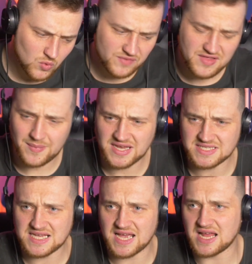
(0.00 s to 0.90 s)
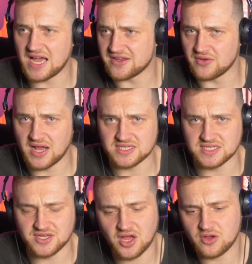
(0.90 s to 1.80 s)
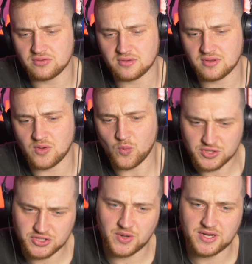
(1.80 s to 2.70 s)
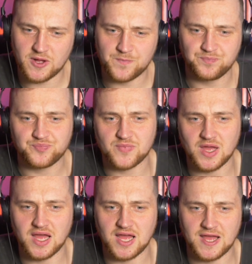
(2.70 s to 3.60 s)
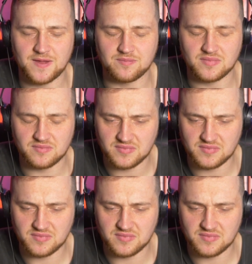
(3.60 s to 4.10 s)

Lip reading: With that being said, I don't actually know what's going on.